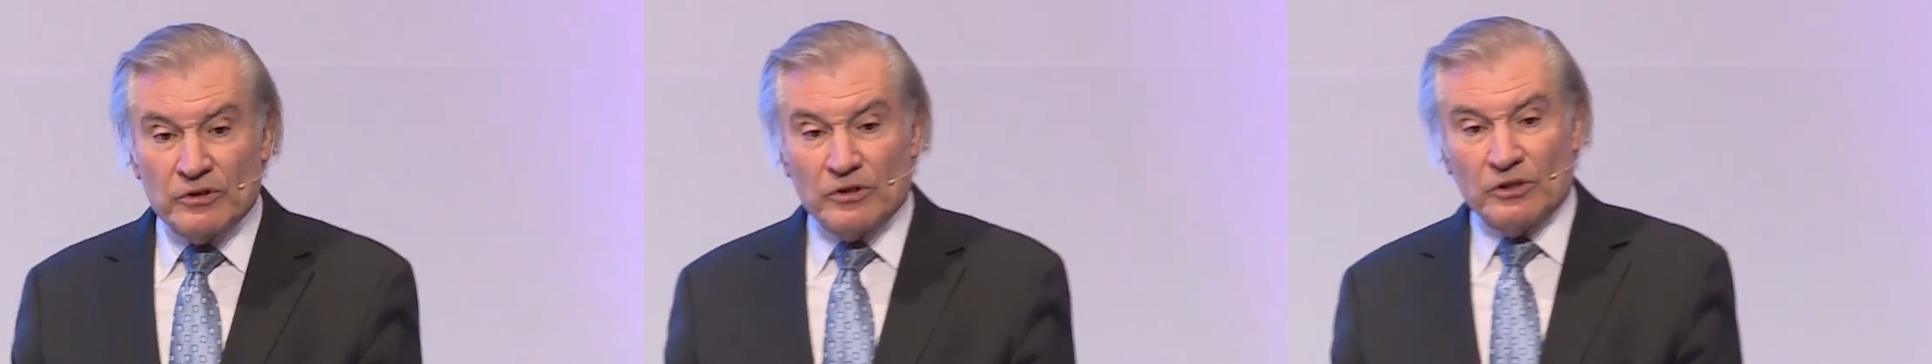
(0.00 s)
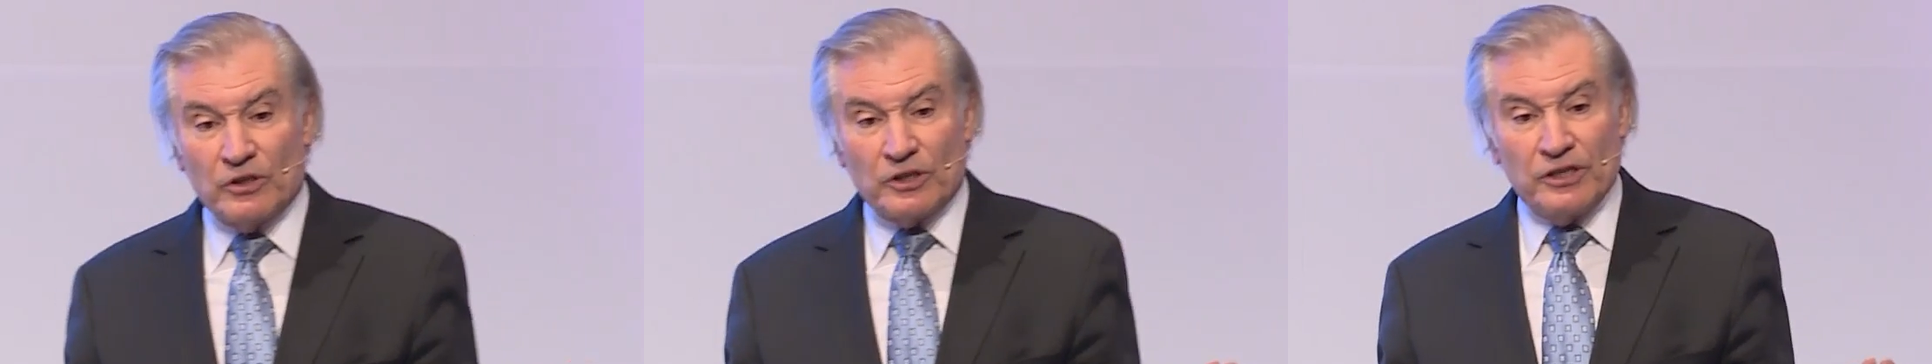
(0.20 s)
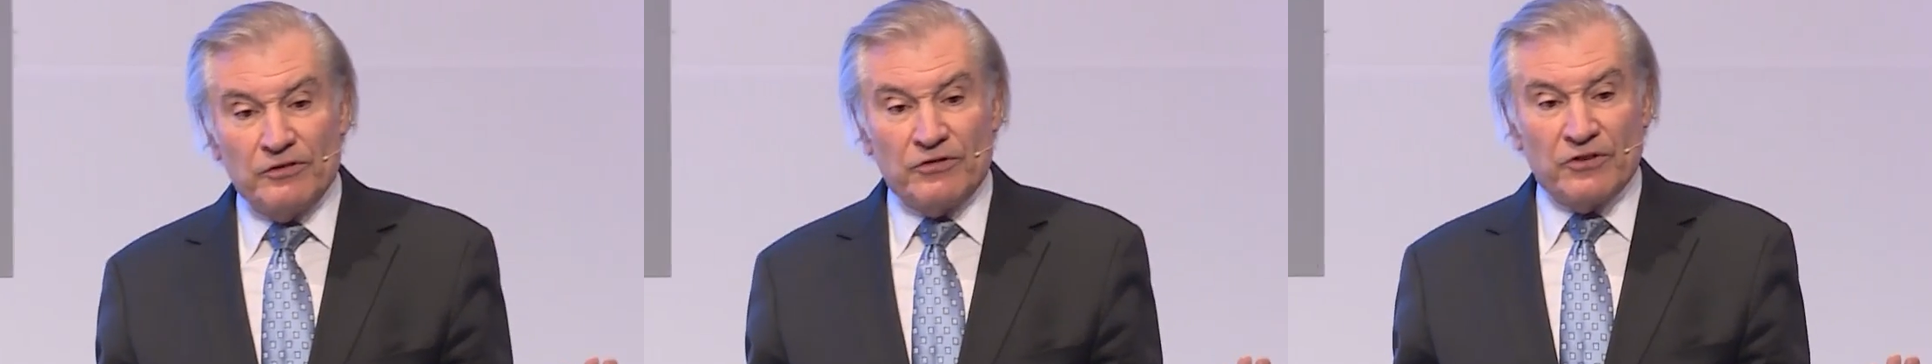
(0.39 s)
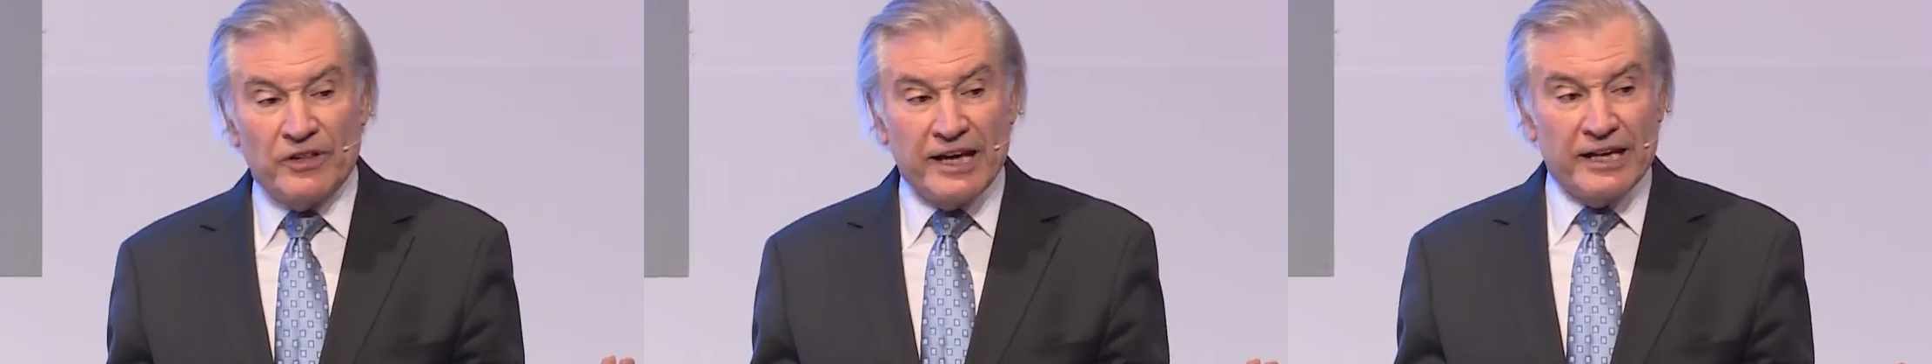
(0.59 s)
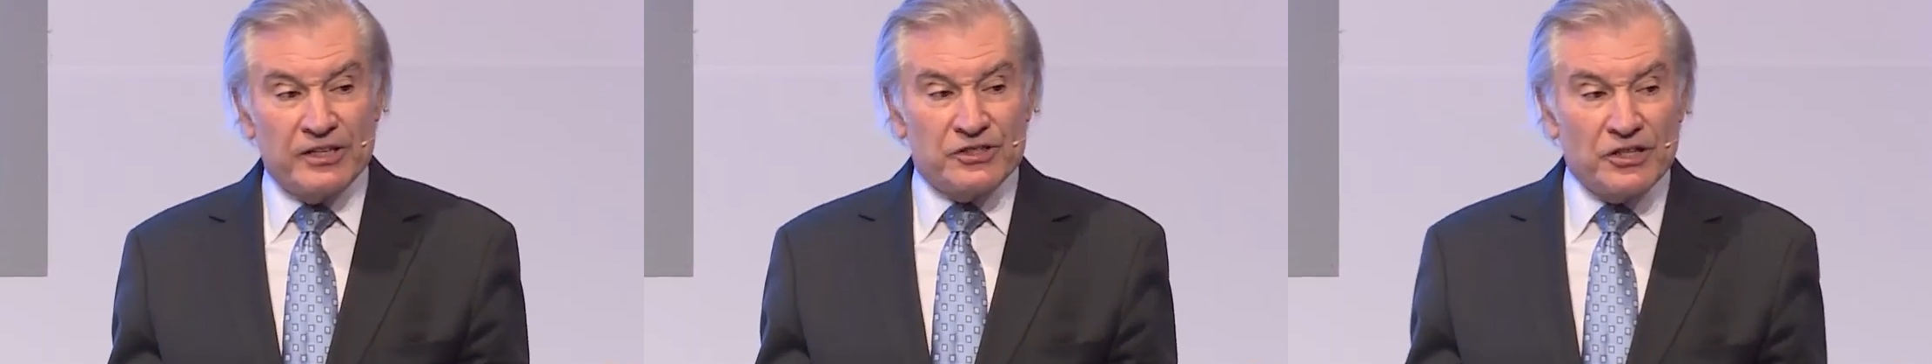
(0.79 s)
looking for
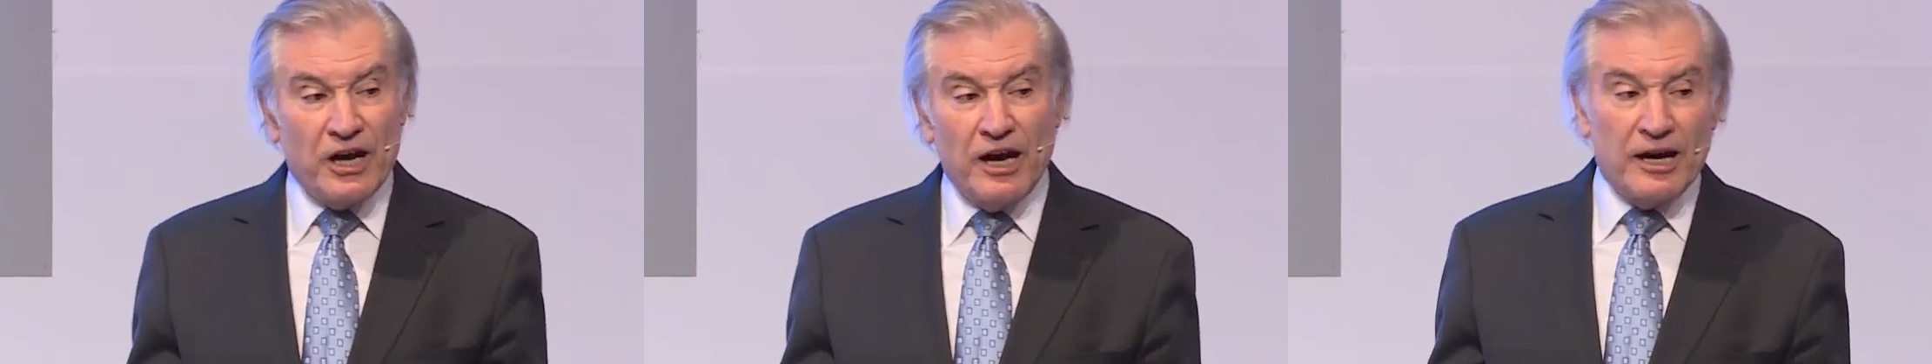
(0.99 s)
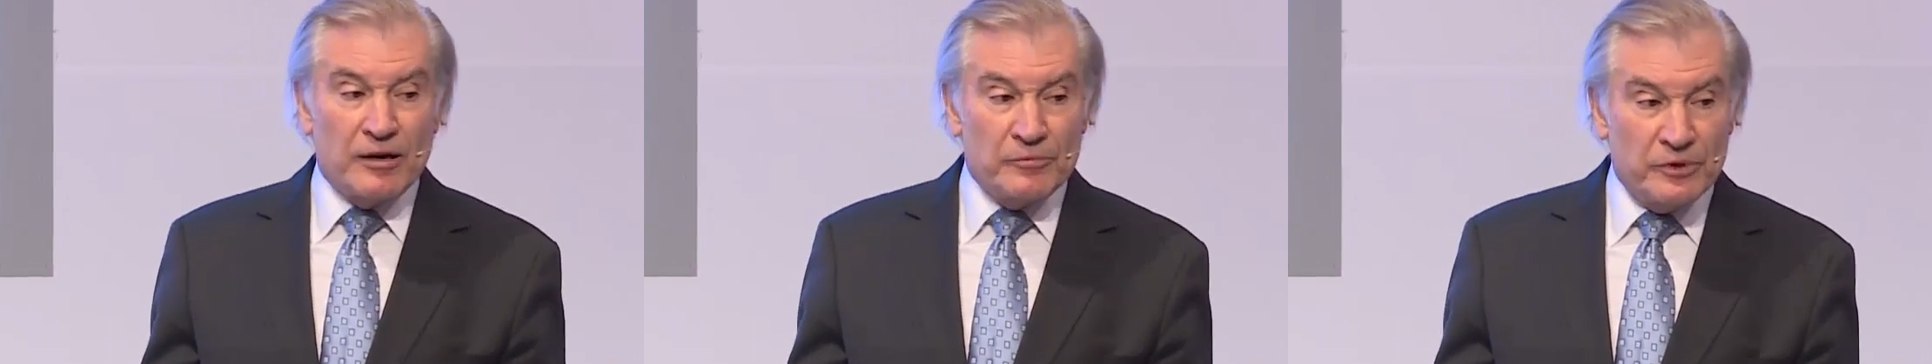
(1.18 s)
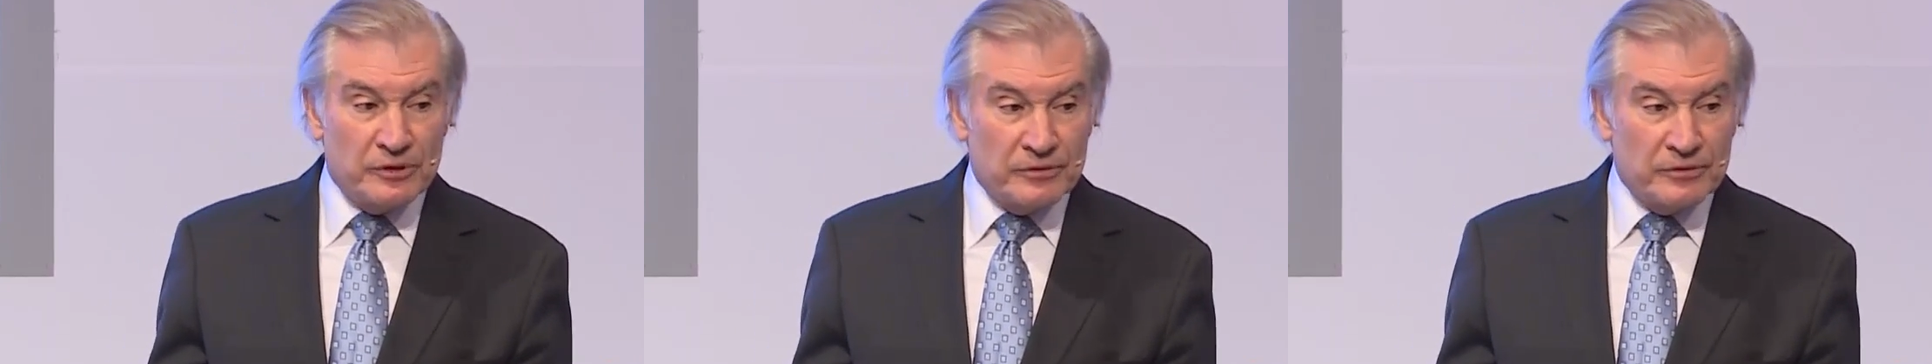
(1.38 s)
that job.